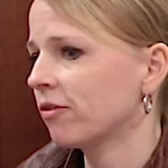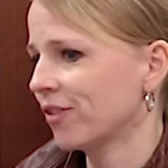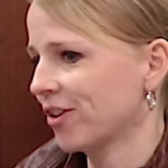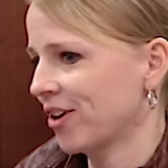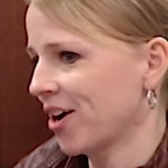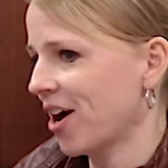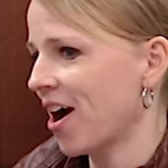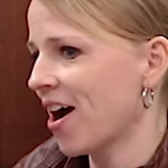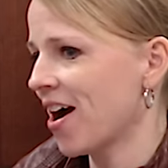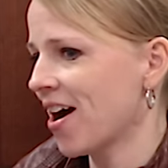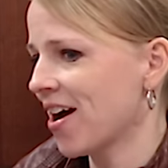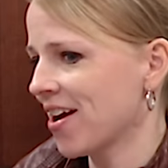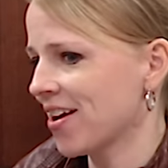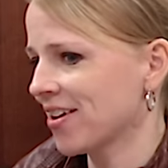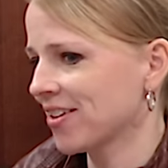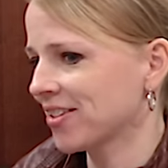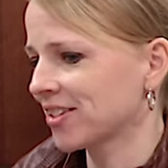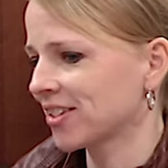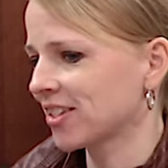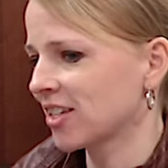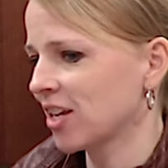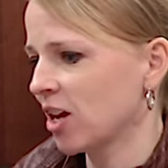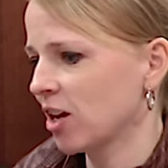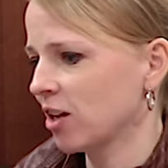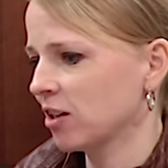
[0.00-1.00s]
for
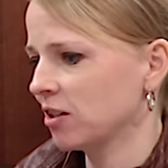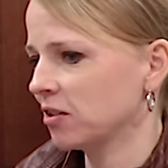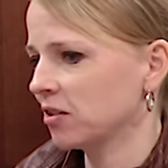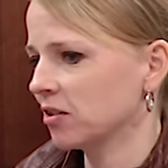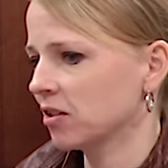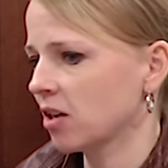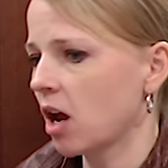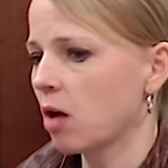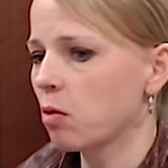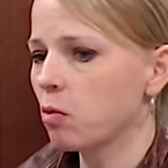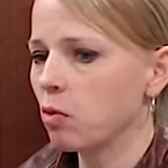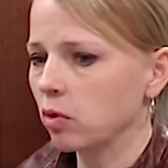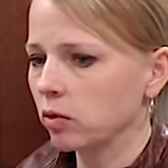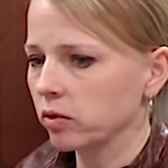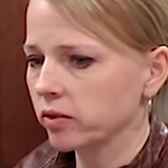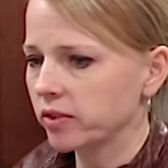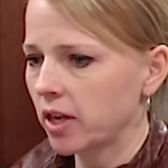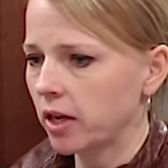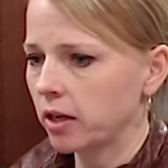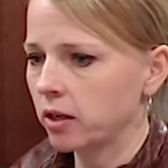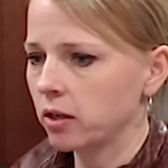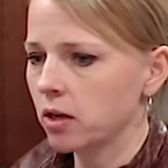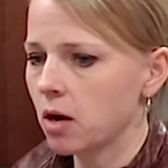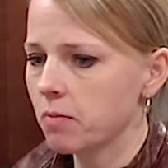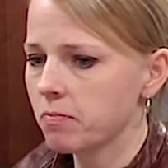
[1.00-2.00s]
us, and I won't
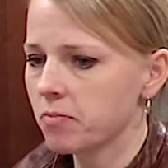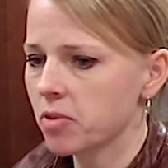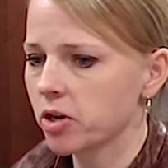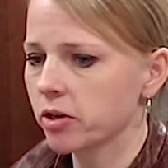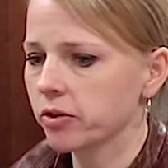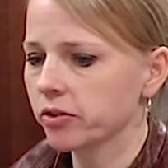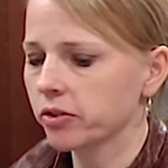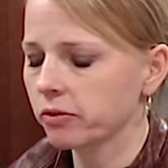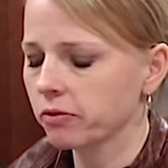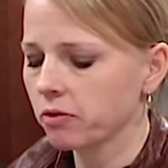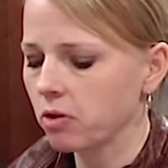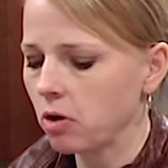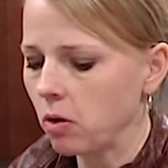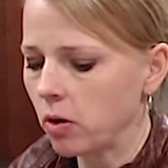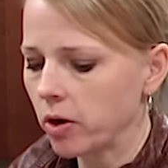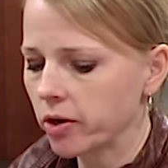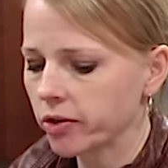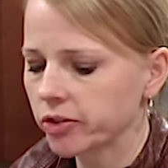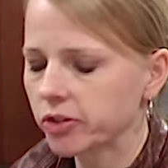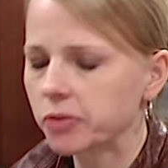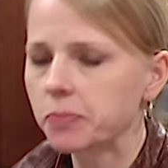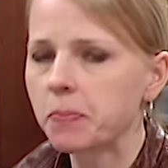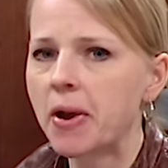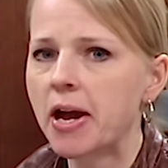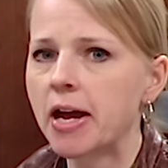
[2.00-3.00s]
say numbers, of
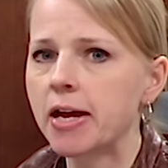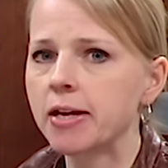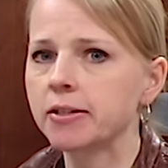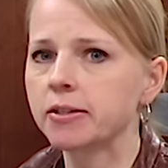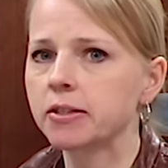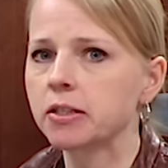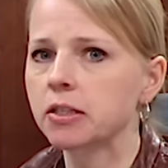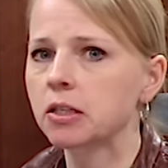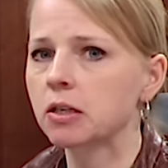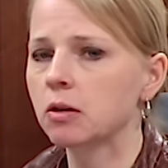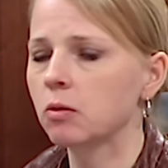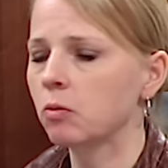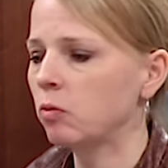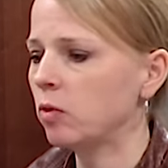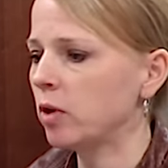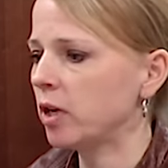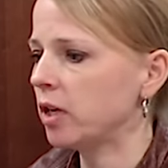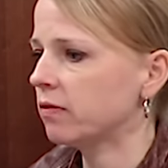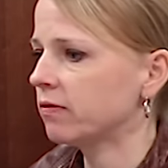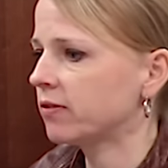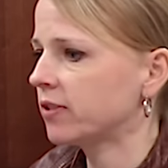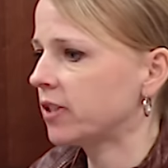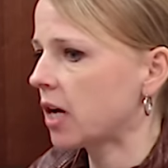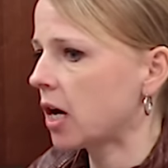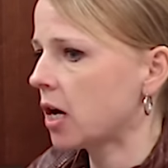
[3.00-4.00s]
course, but
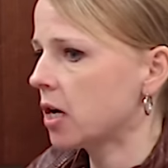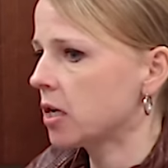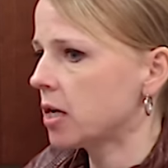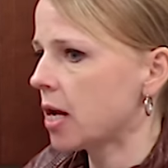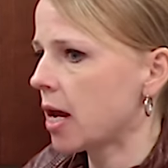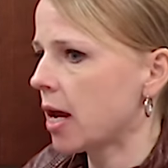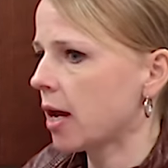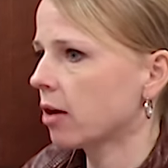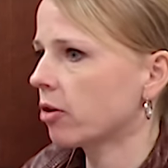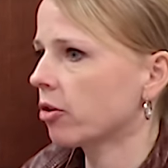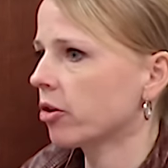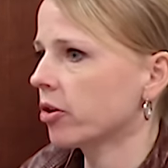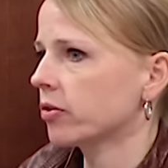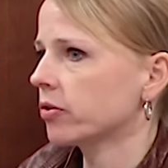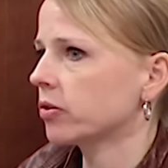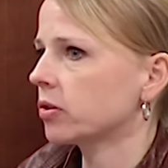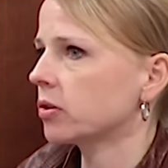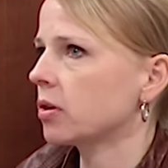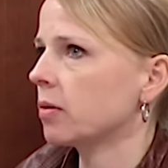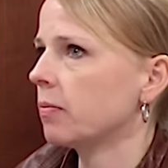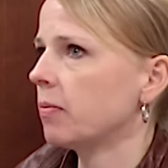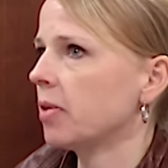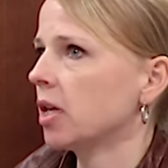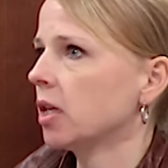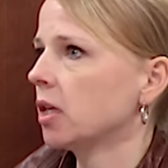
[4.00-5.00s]
we've done agri
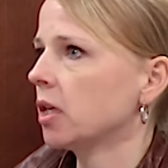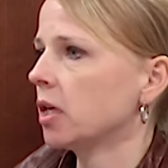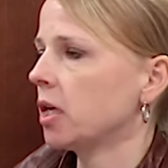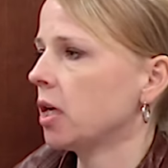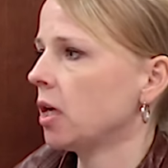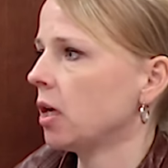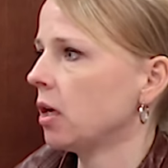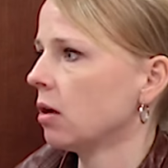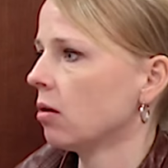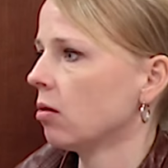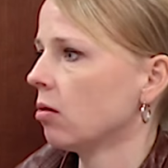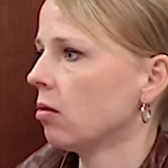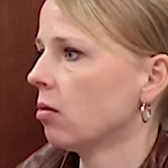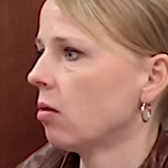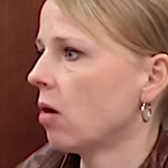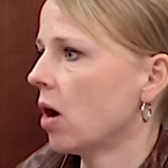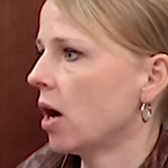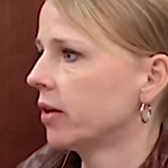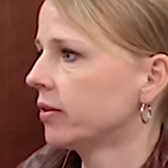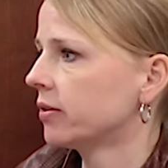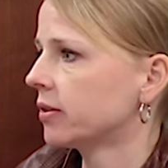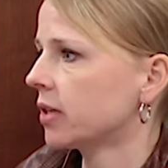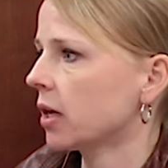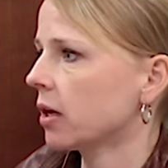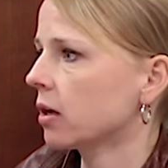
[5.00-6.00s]
stability, oh,
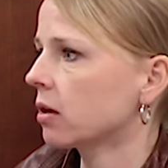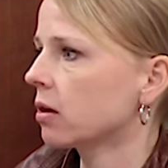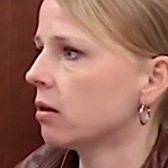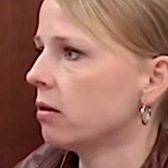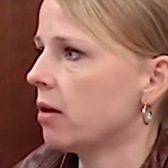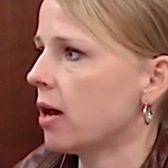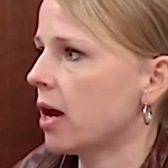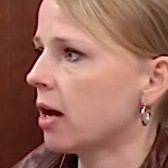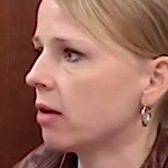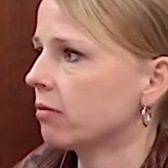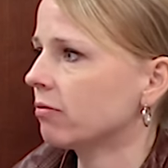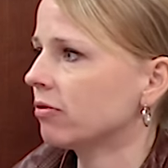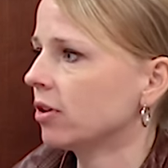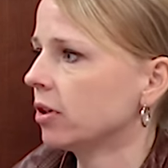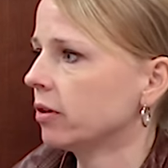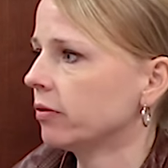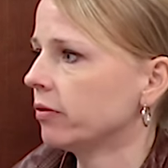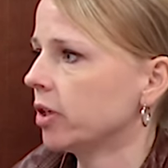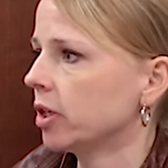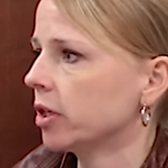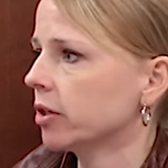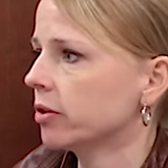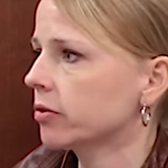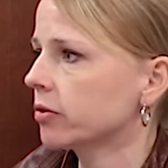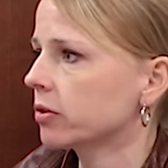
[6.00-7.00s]
I'd say a good handful of
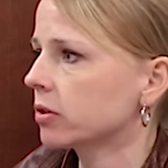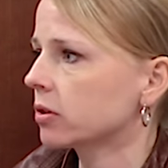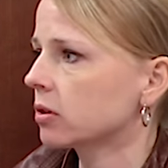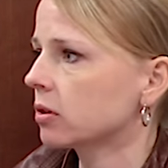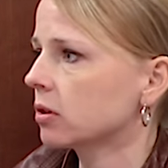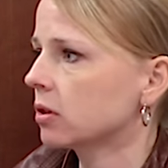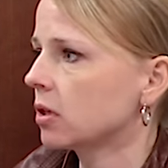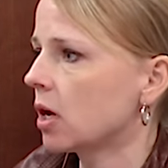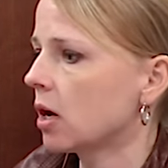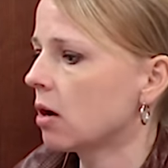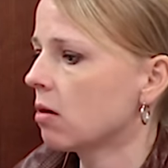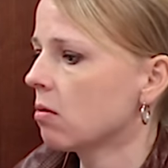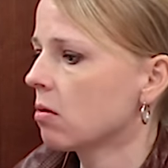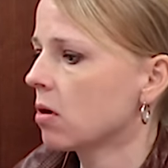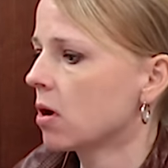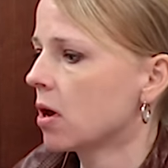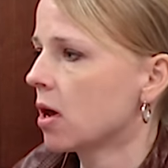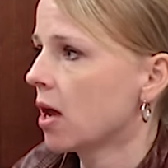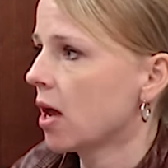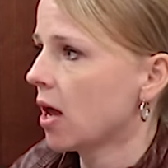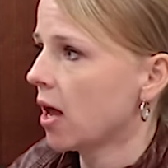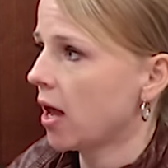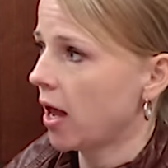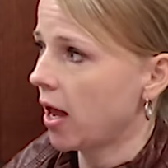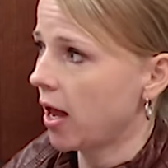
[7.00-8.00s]
years now.
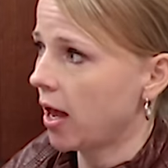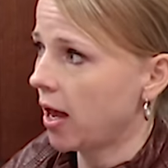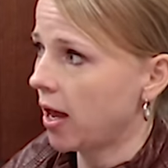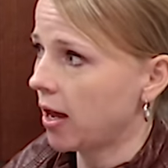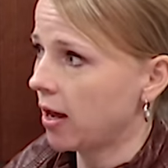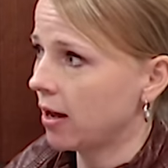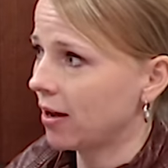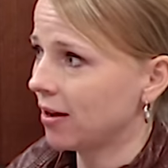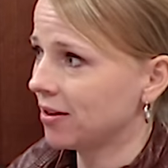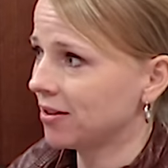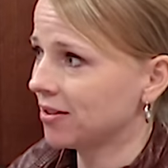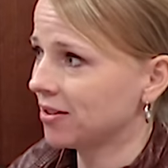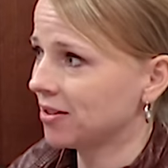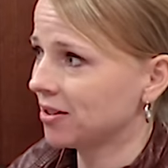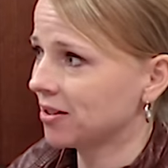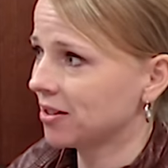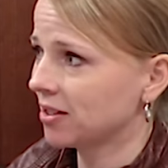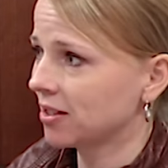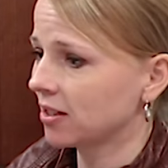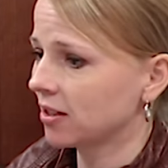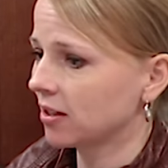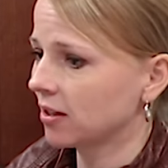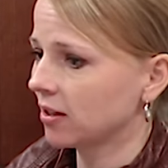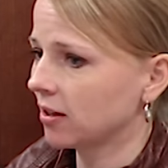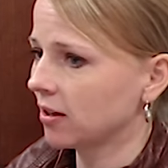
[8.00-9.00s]
And
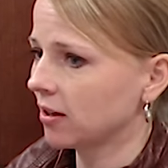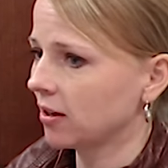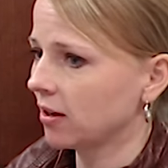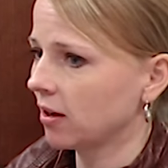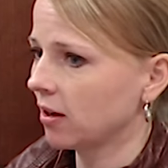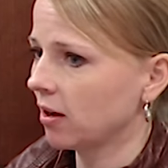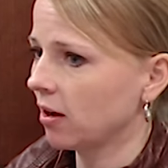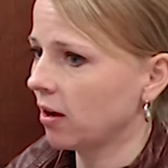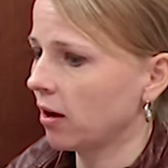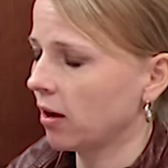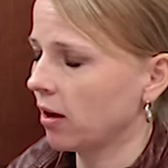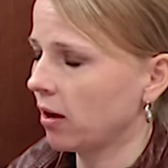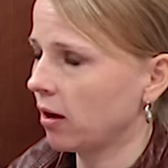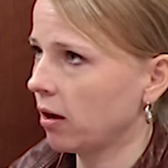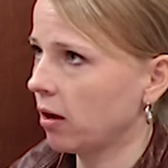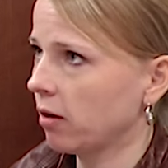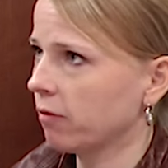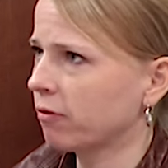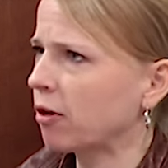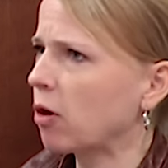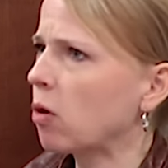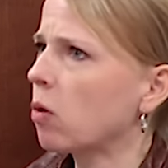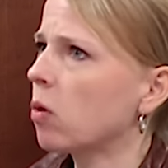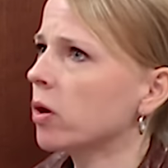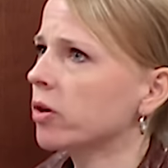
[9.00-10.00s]

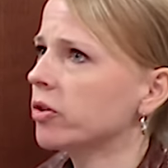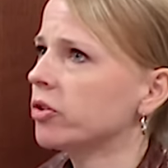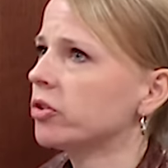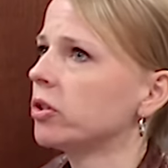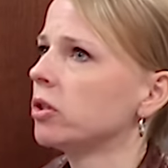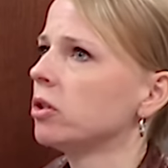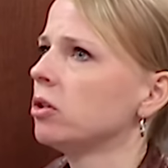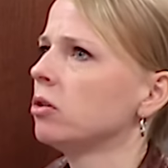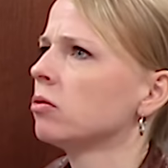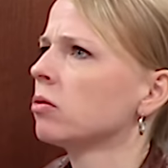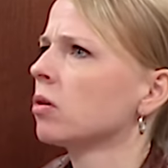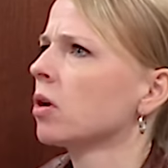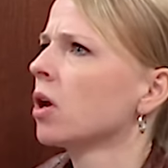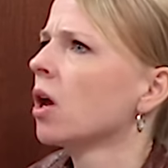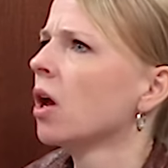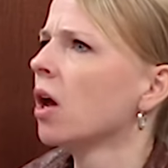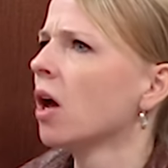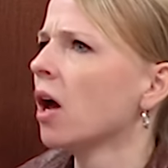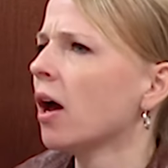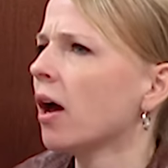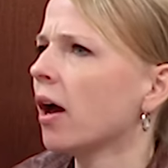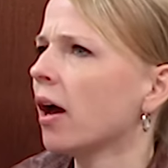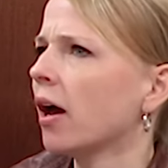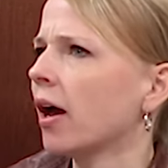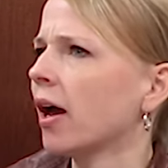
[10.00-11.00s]
of course, you,
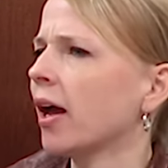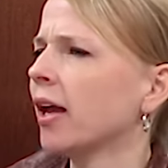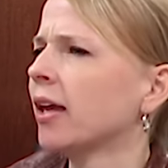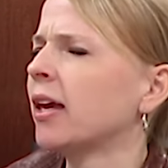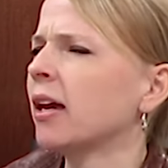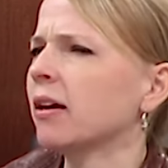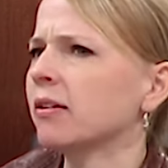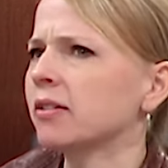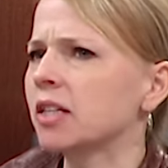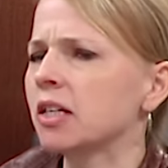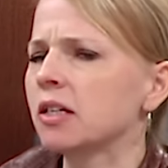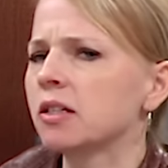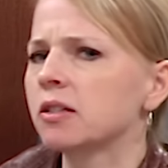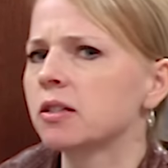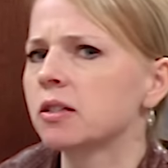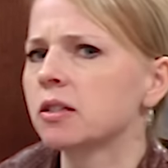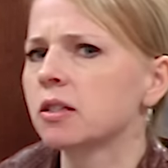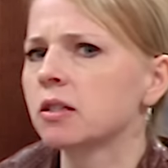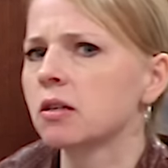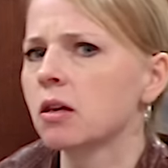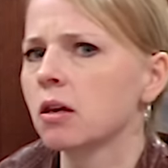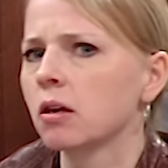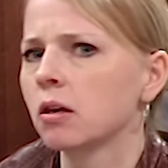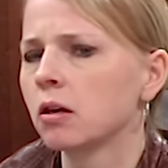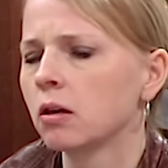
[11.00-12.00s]
I guess
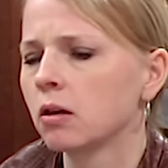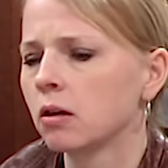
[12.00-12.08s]
it's,